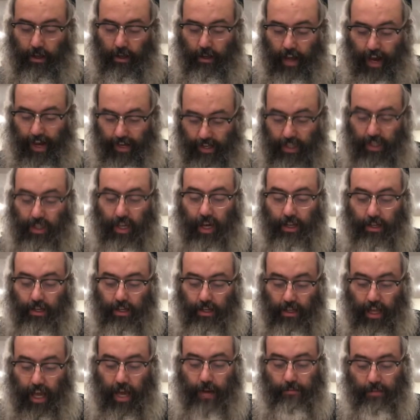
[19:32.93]
had a son
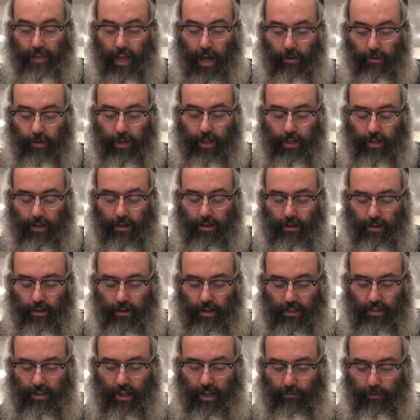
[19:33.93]
that week.
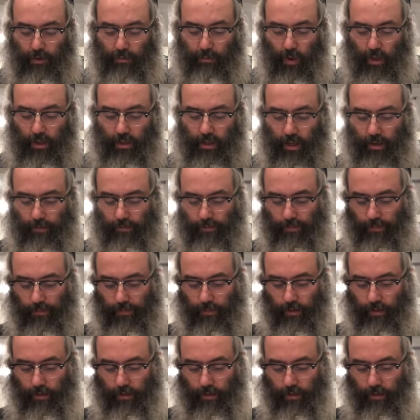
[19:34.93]
A son was born to him.